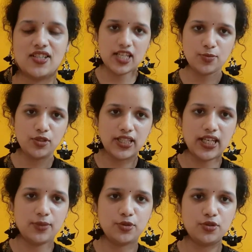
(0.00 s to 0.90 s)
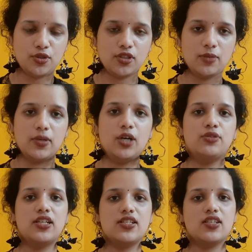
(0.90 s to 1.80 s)
The next book that I'm going to talk
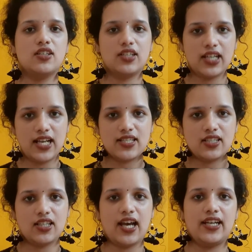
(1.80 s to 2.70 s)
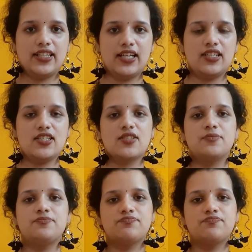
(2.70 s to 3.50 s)
about is a classic and that is